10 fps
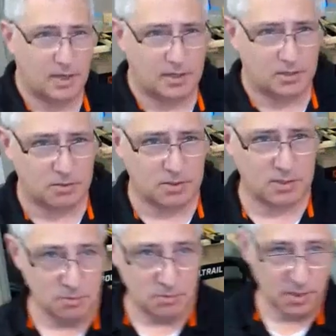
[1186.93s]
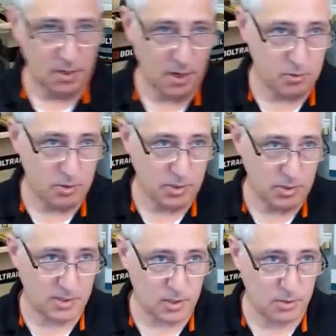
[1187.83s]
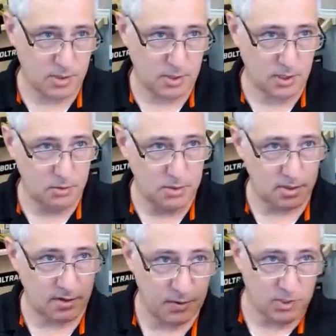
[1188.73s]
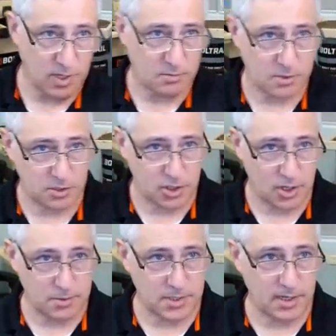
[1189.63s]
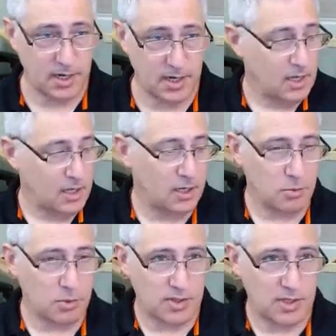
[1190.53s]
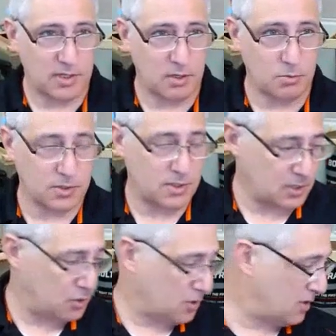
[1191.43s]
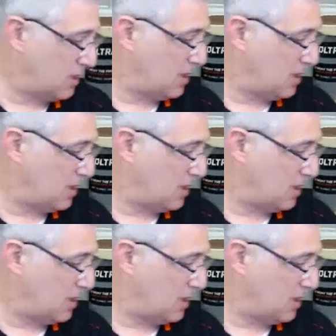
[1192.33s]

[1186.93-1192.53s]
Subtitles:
So there's a little bit of concrete stuck to it. They used it a few times on a job site. Here what they did was they took